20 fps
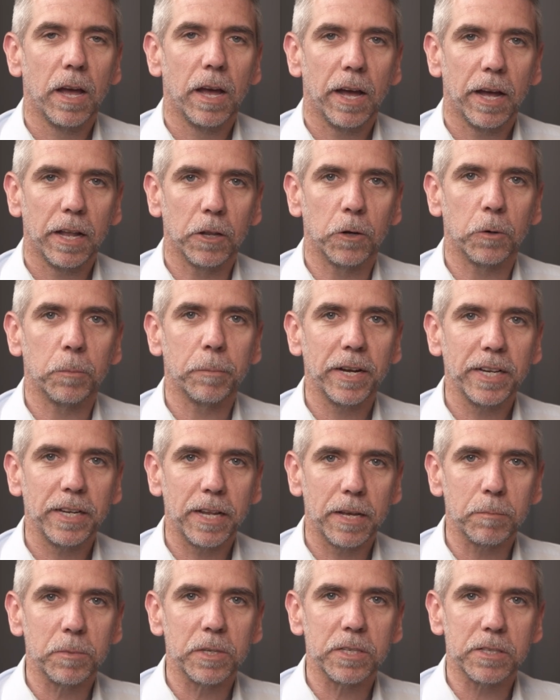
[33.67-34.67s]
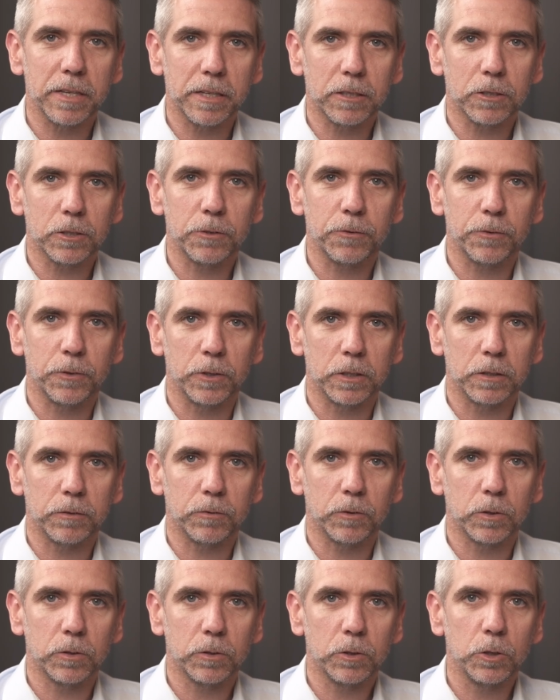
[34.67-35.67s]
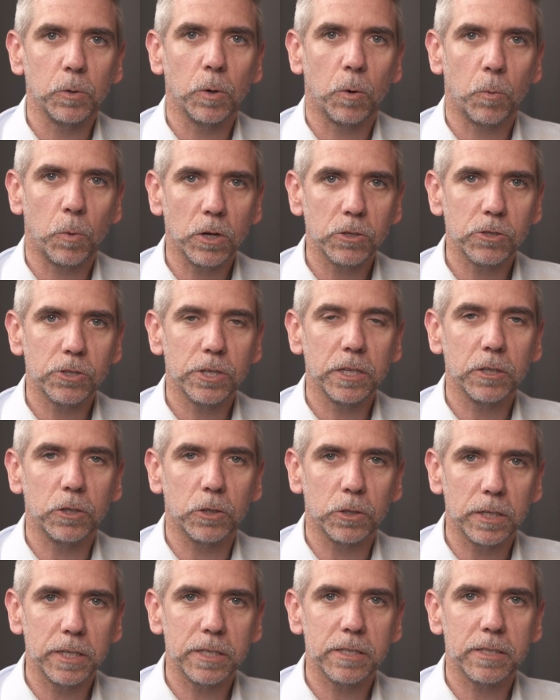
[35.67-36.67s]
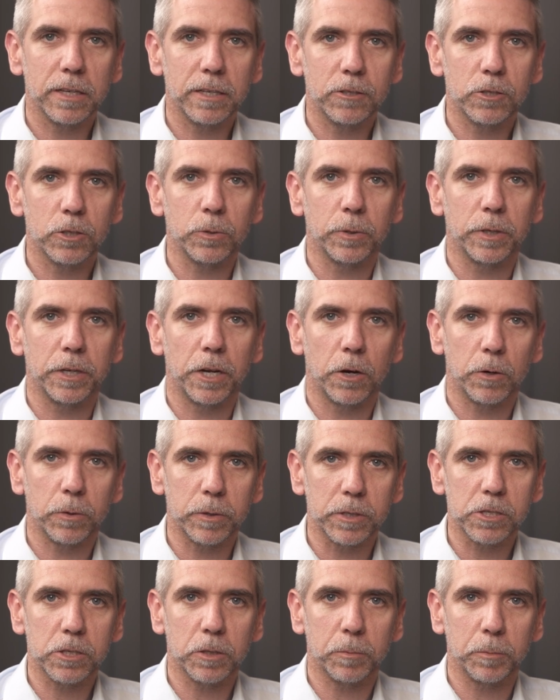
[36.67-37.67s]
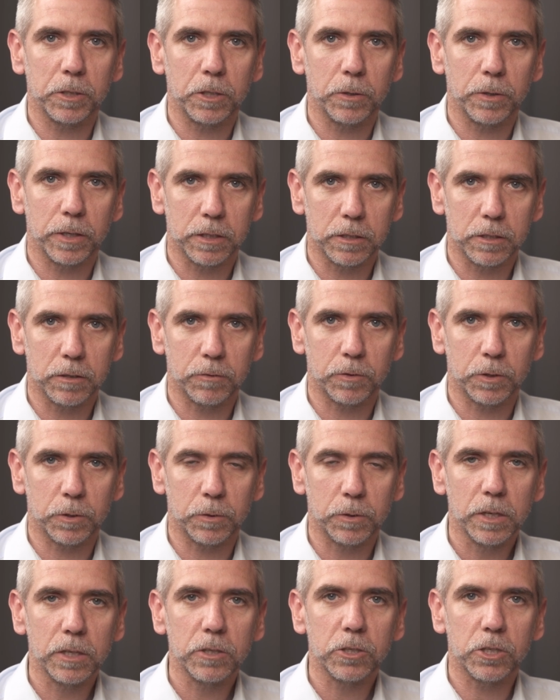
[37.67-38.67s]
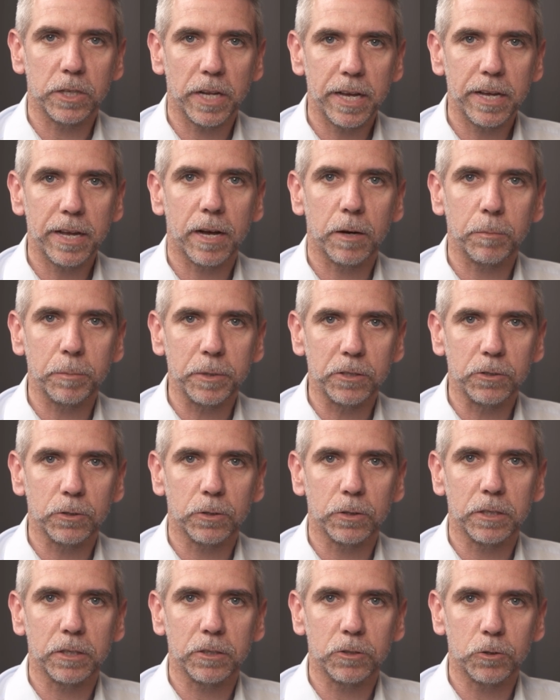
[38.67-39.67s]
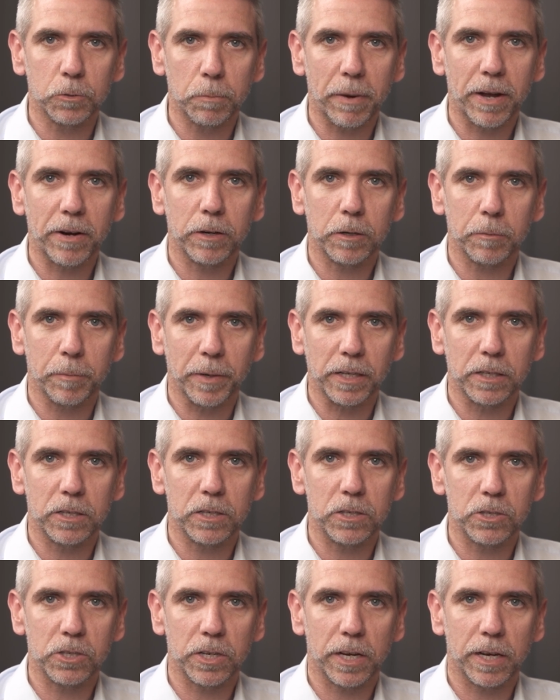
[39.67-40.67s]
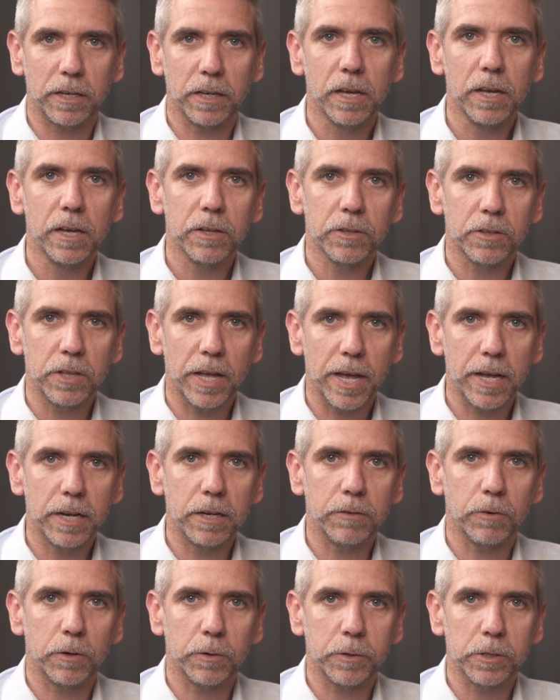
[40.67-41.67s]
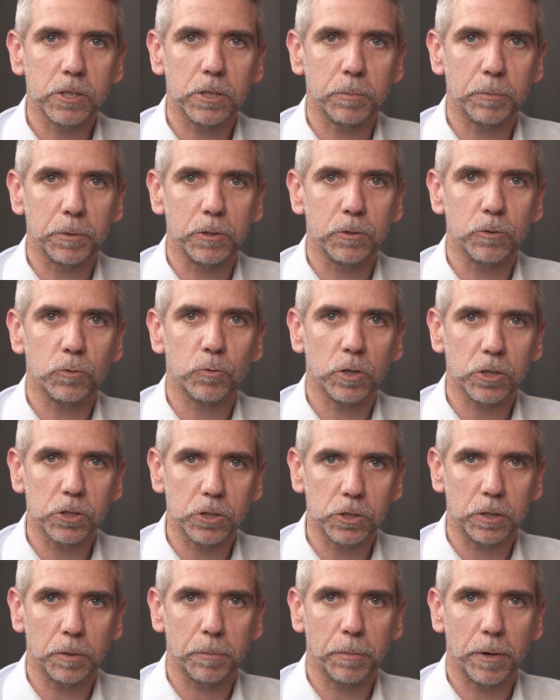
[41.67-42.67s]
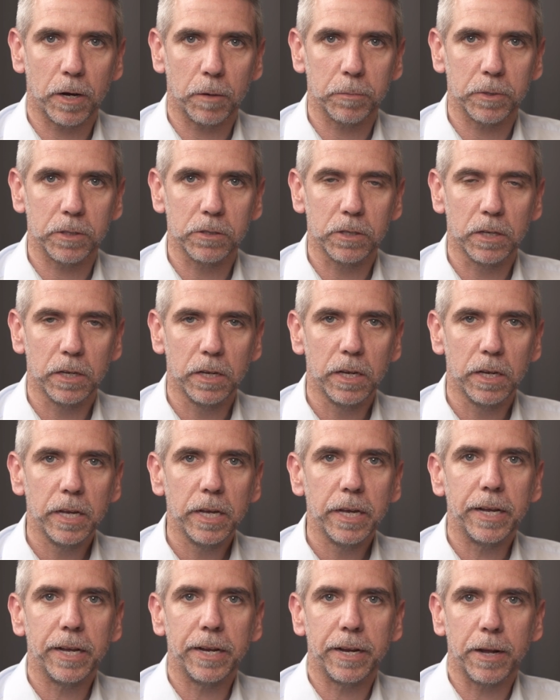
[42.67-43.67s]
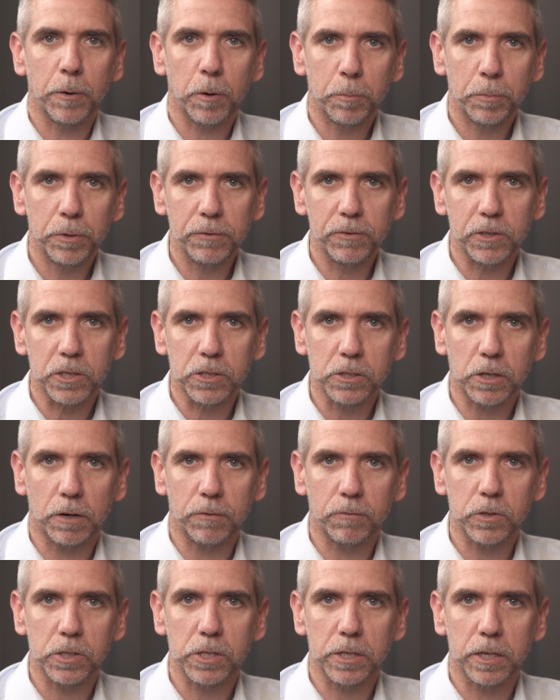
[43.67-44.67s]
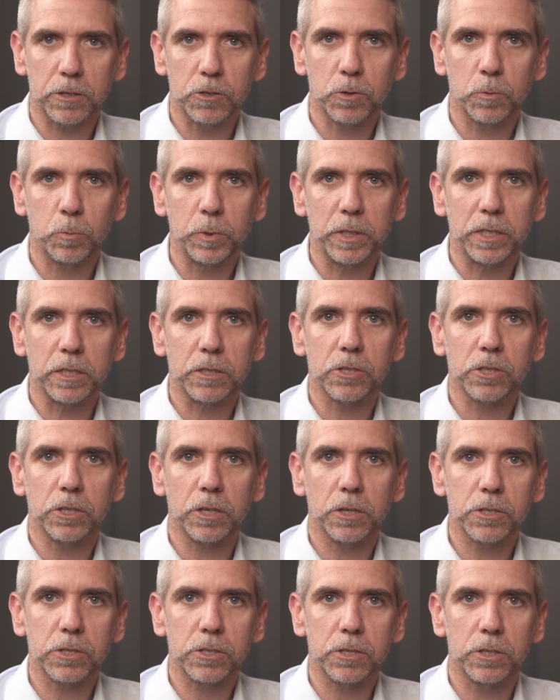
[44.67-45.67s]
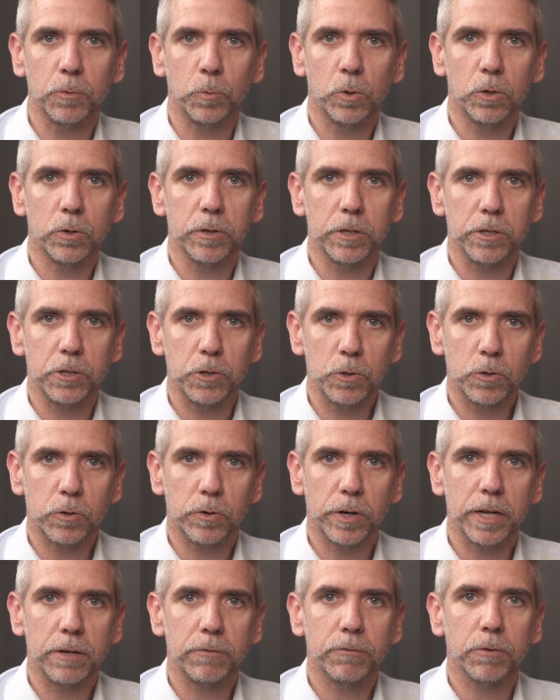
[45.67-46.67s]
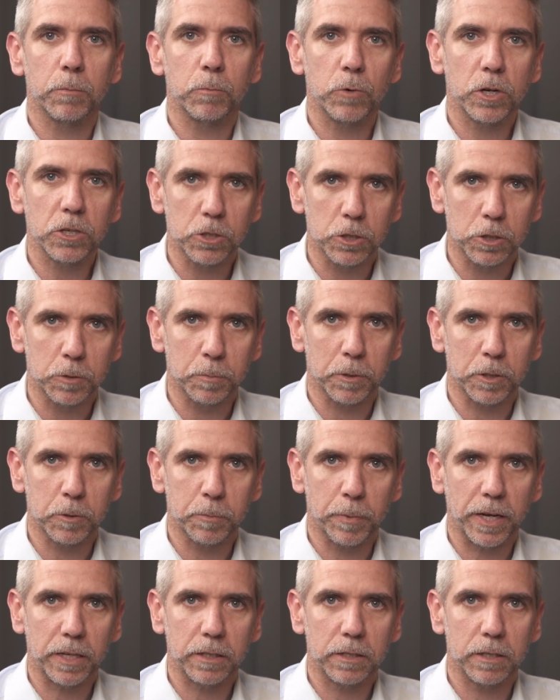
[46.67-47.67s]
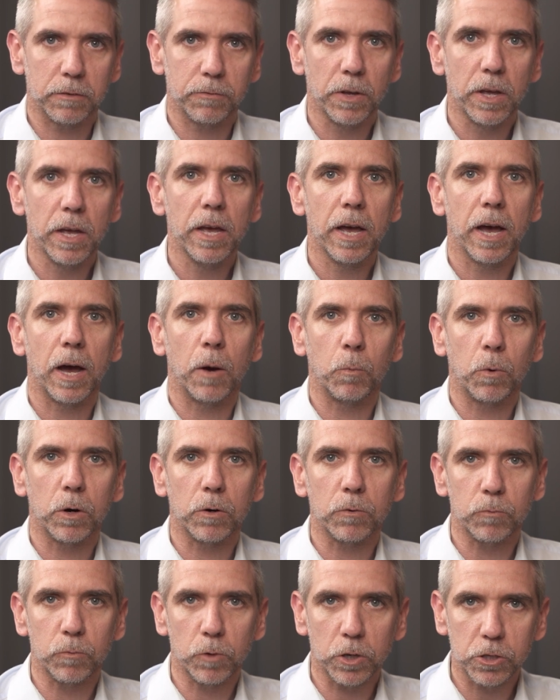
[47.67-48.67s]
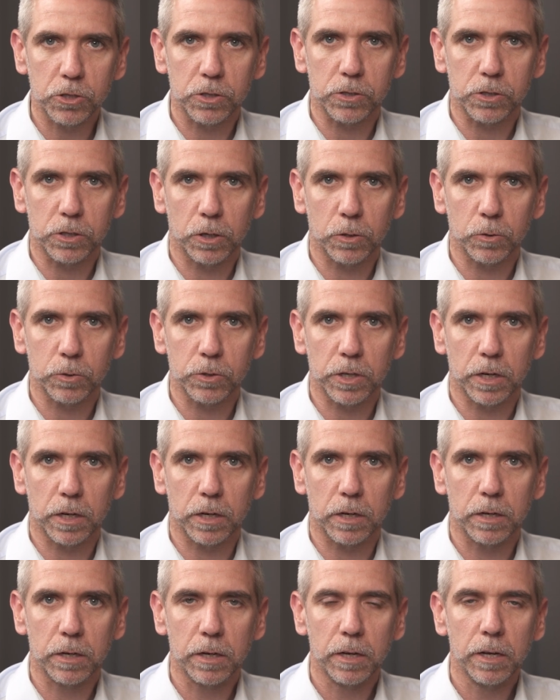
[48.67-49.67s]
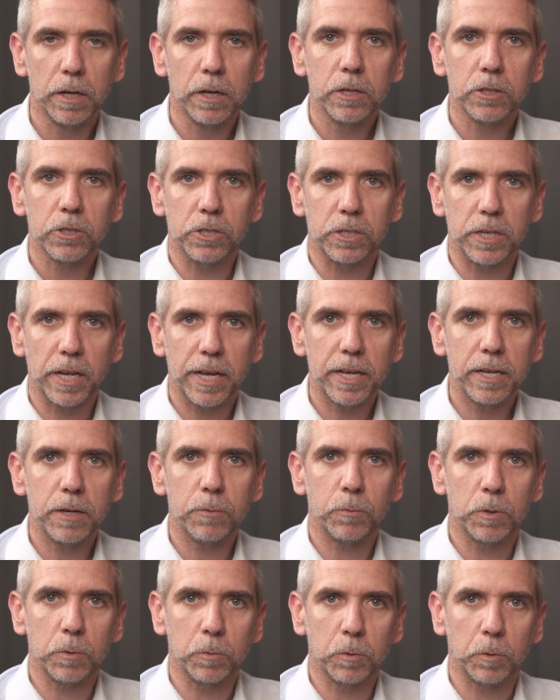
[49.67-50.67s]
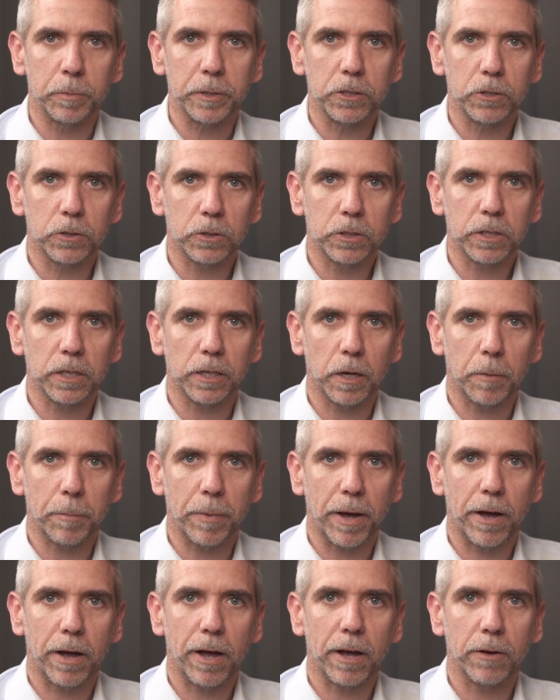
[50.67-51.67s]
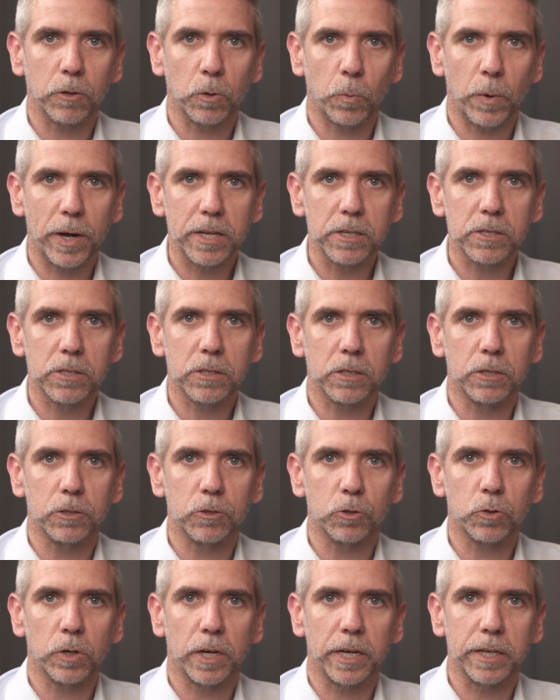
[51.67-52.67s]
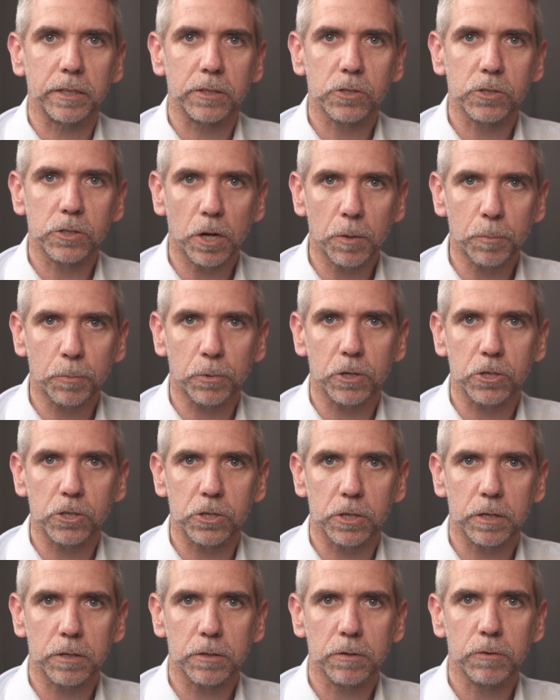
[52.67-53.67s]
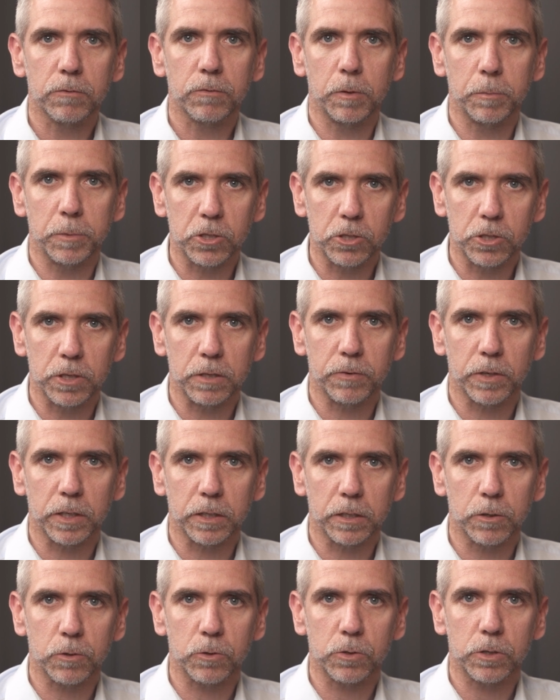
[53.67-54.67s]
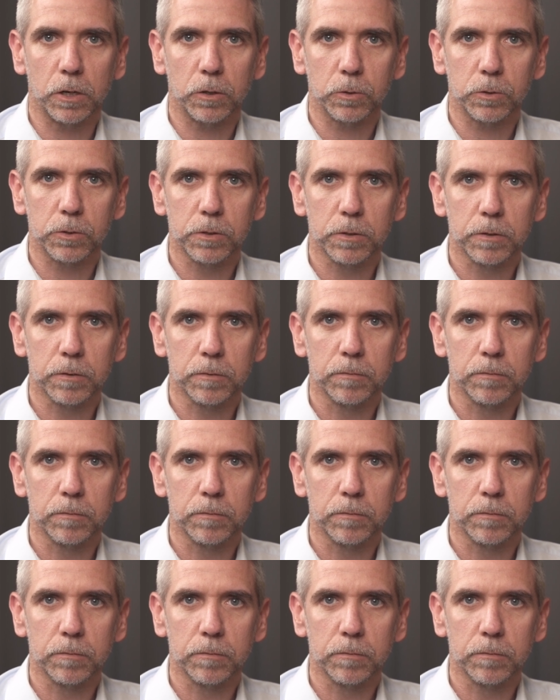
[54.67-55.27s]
Hello, my name is Nicholas Furnival. You are watching or listening to an OSW interview. Today I'll be talking to Marek Menkiszak, the head of OSW's Russia department. In our previous conversation, we discussed the war in Ukraine from Russia's perspective and what Russia's goals are. Today, we will be talking about how the West can try and stop Russia from achieving those goals.